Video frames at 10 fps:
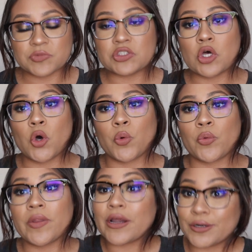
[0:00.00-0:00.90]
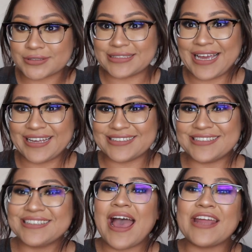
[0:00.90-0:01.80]
So there goes
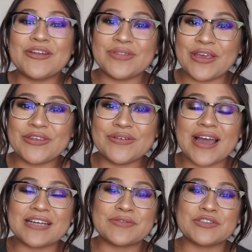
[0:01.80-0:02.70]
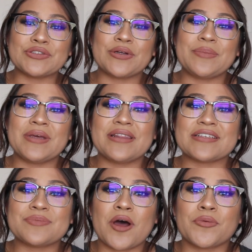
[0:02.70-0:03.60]
that. I do thank you guys for joining me in
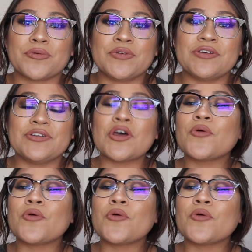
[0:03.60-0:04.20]
this small review.